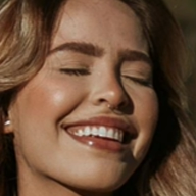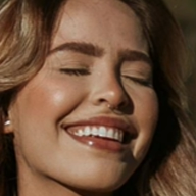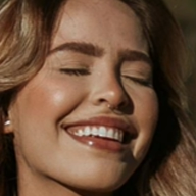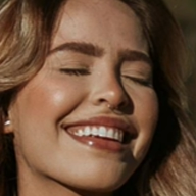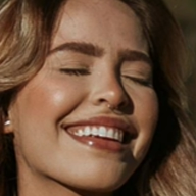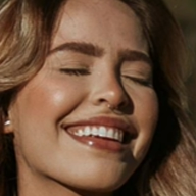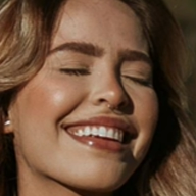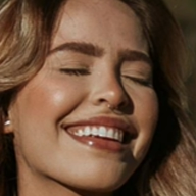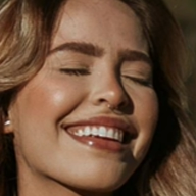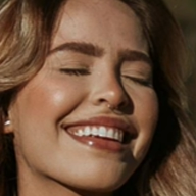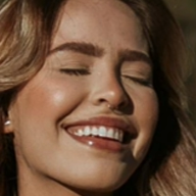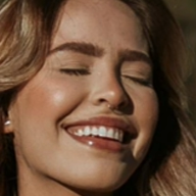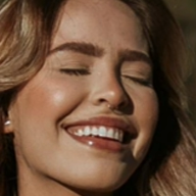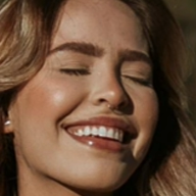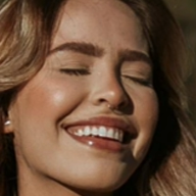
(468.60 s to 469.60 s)

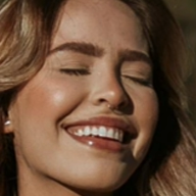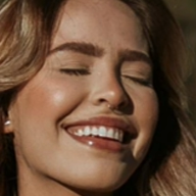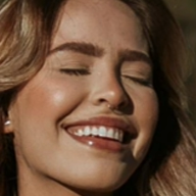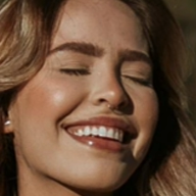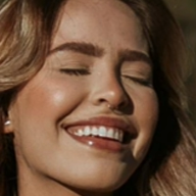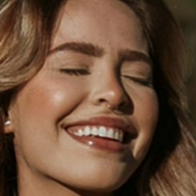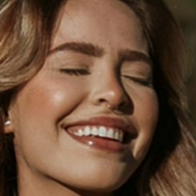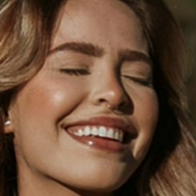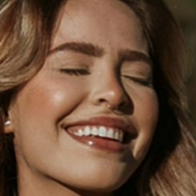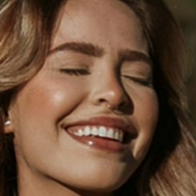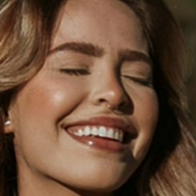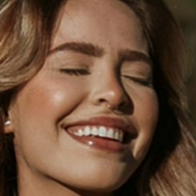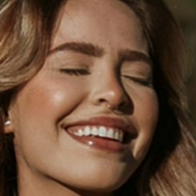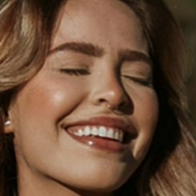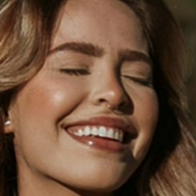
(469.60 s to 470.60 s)

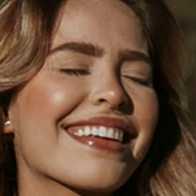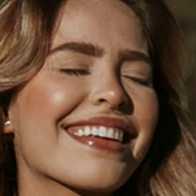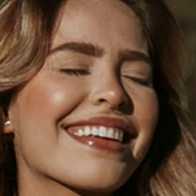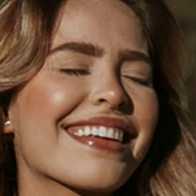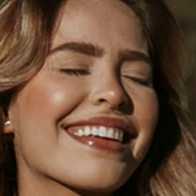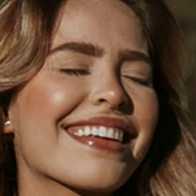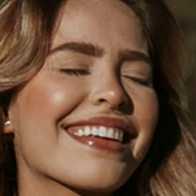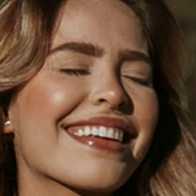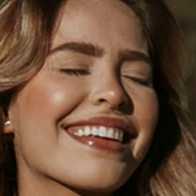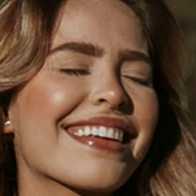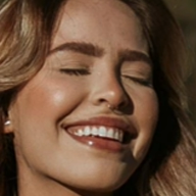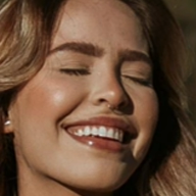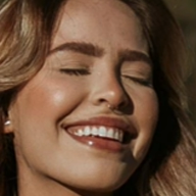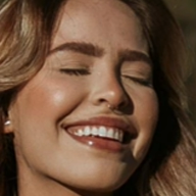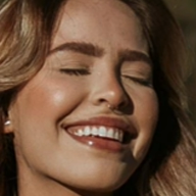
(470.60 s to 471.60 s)

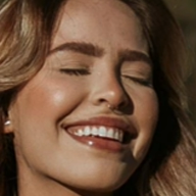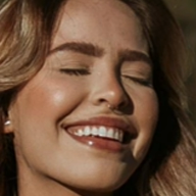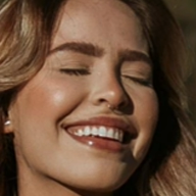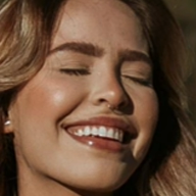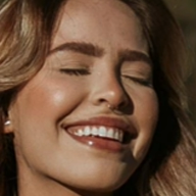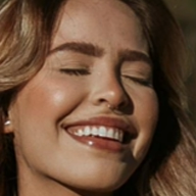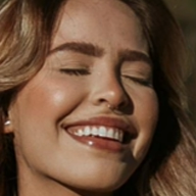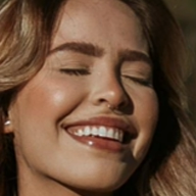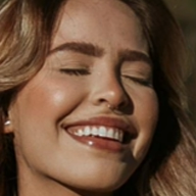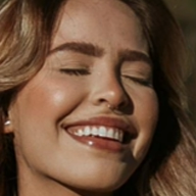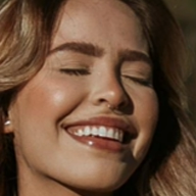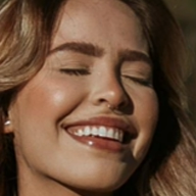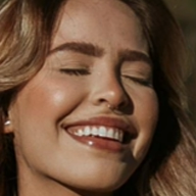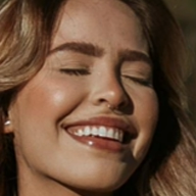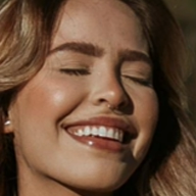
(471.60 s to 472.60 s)

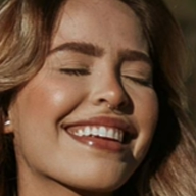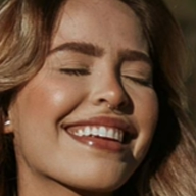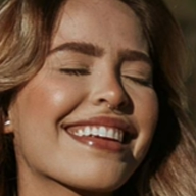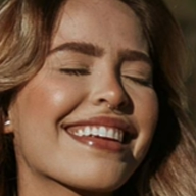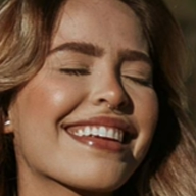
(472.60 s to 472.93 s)
This is a still picture; no speech is visible.